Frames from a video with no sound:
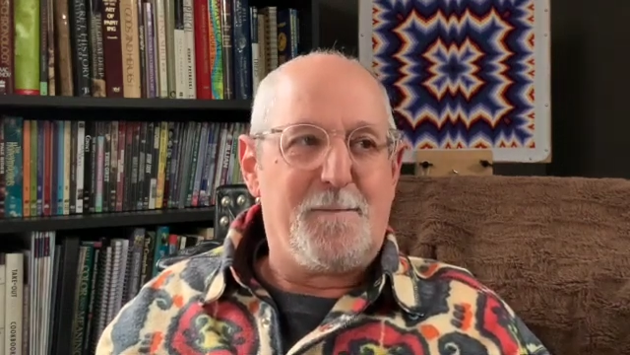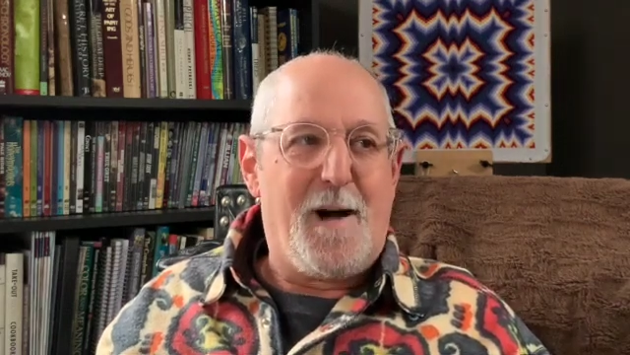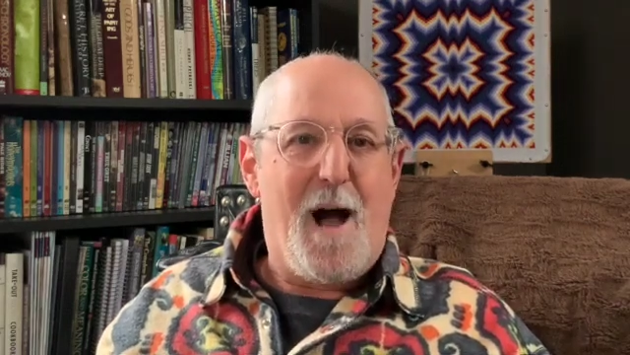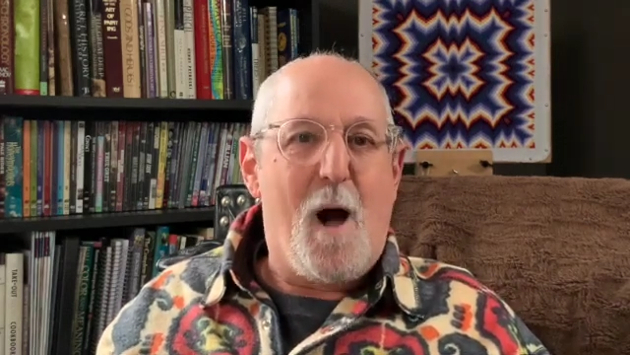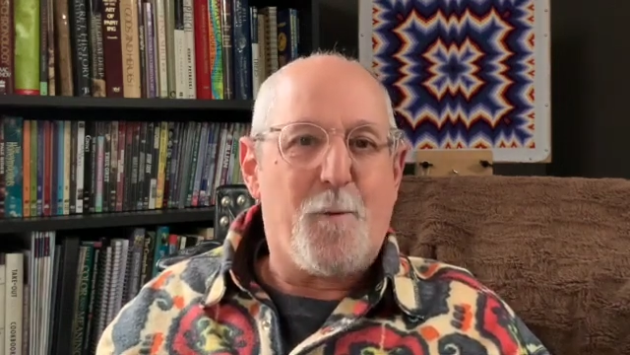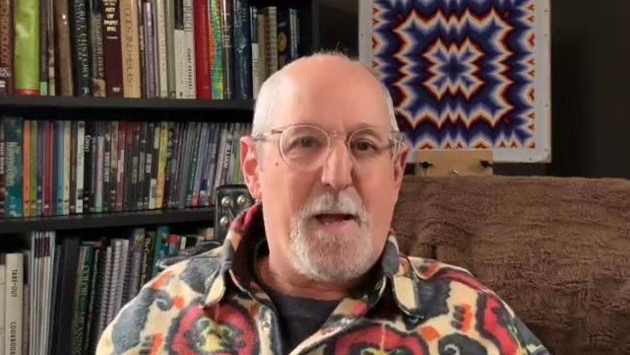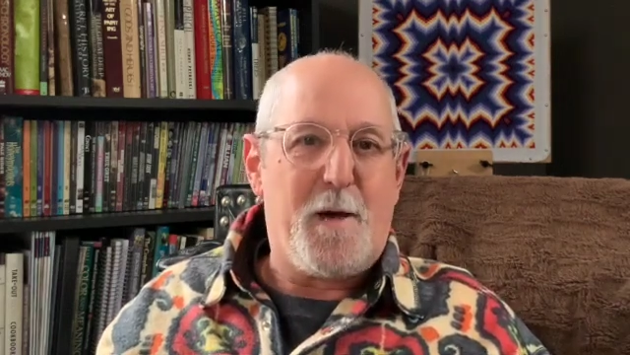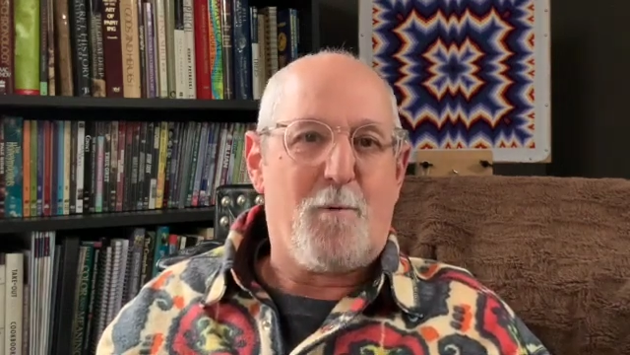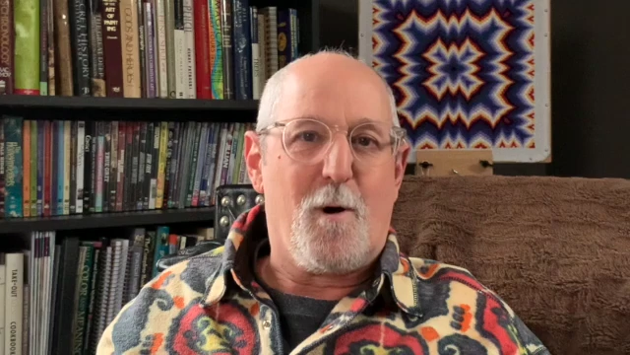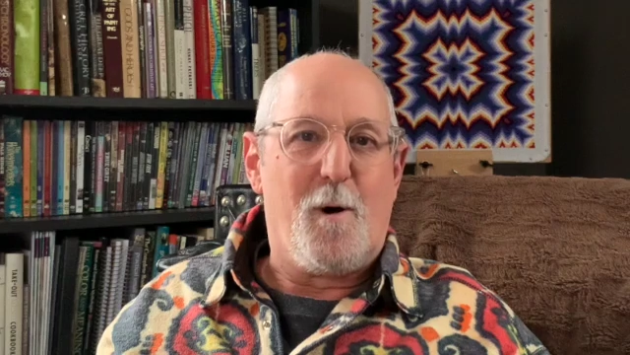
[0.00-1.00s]
how they
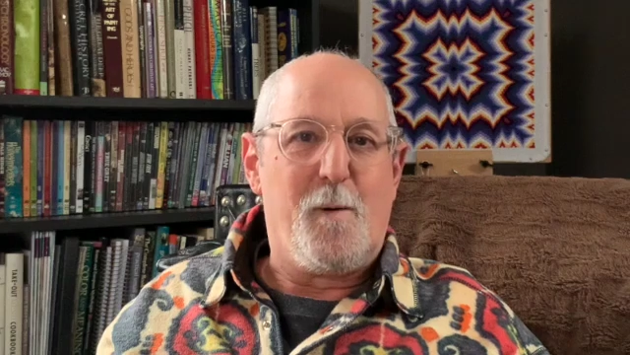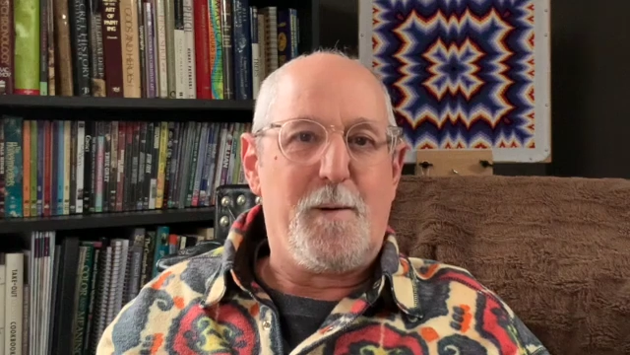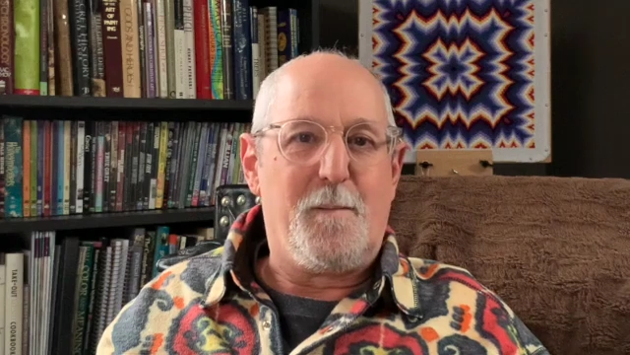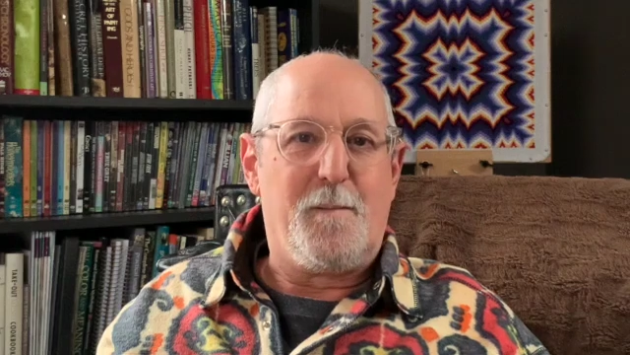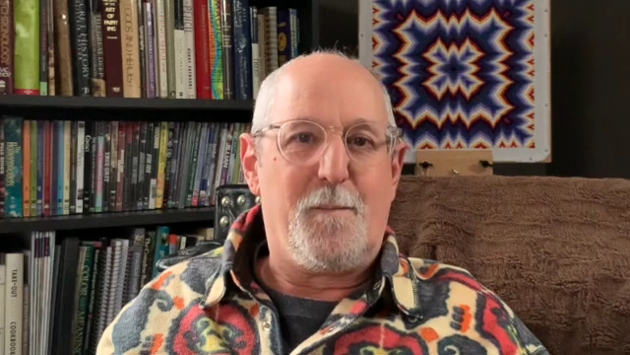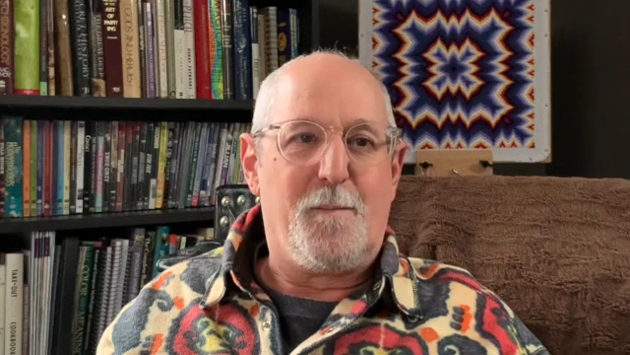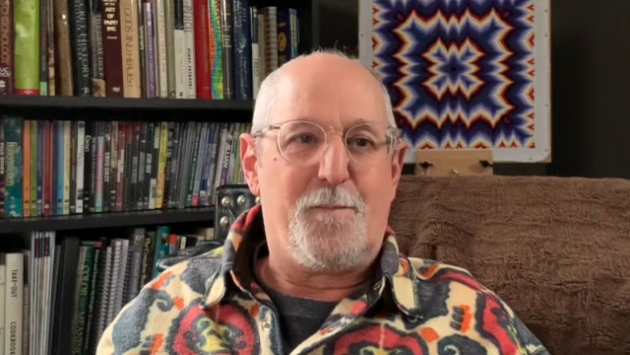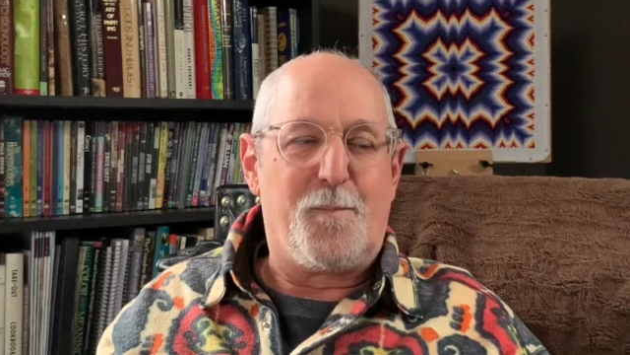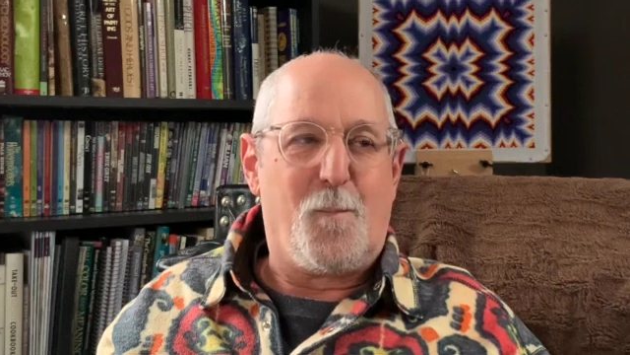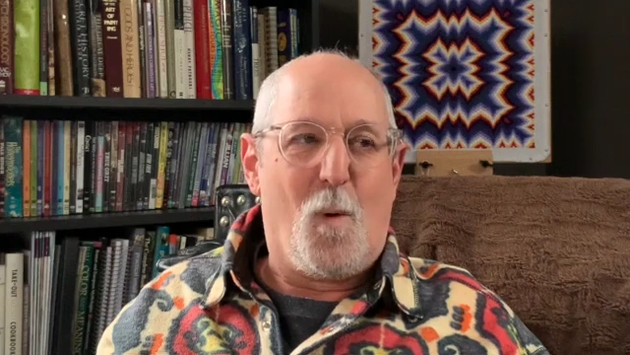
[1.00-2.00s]
grow and
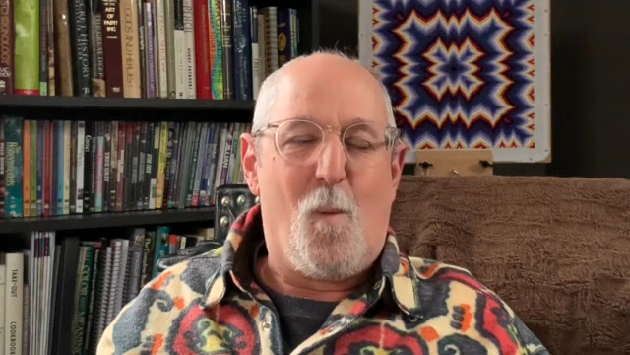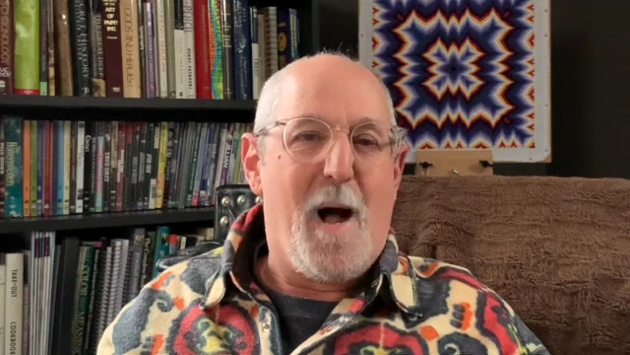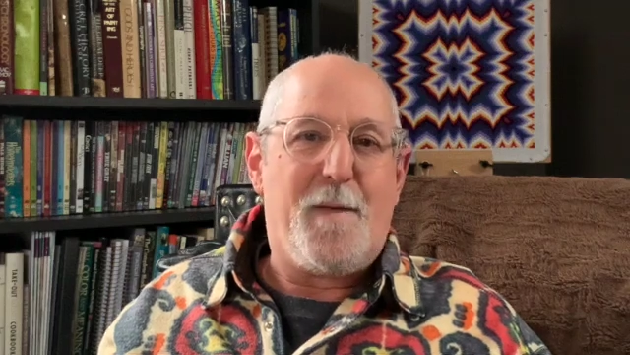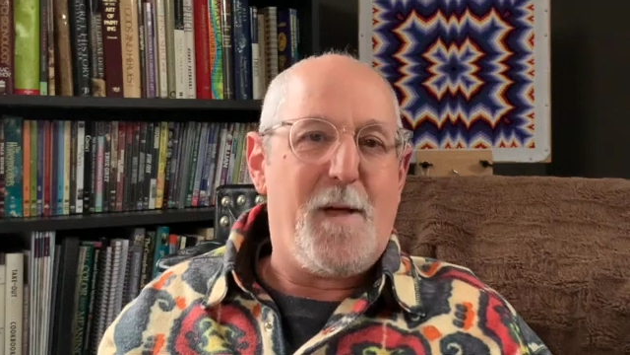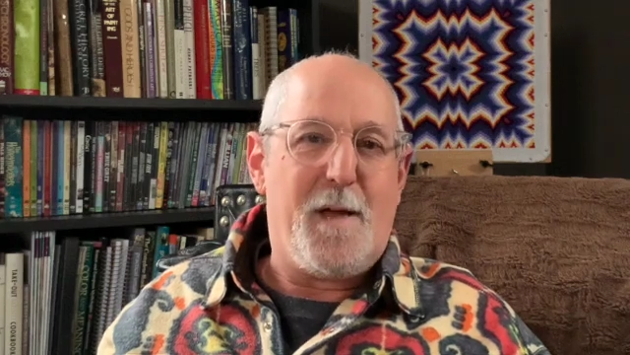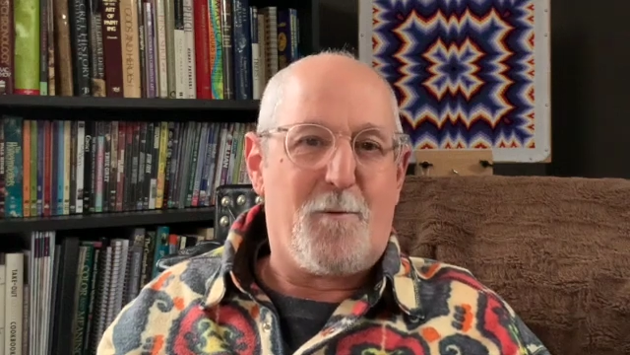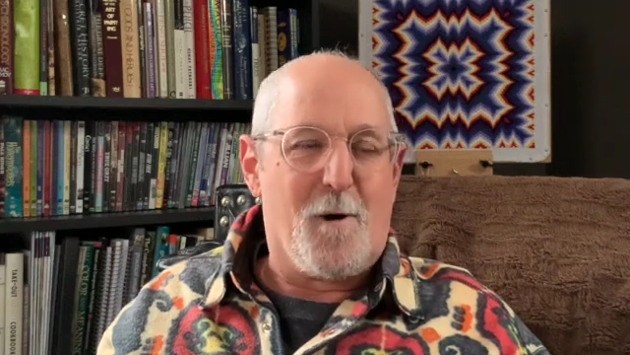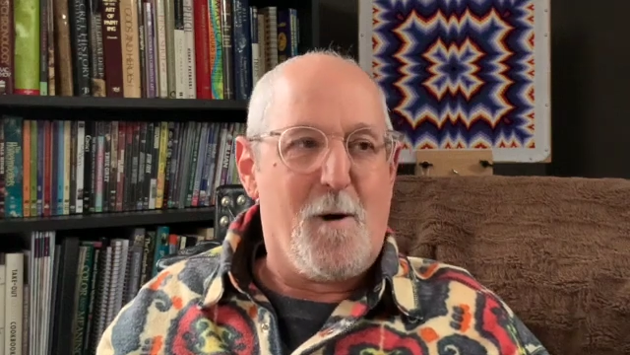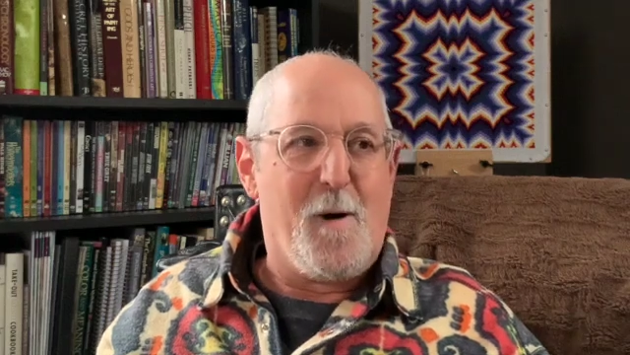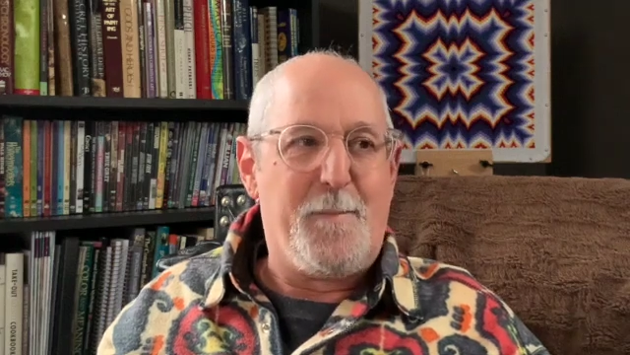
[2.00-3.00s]
why they grow.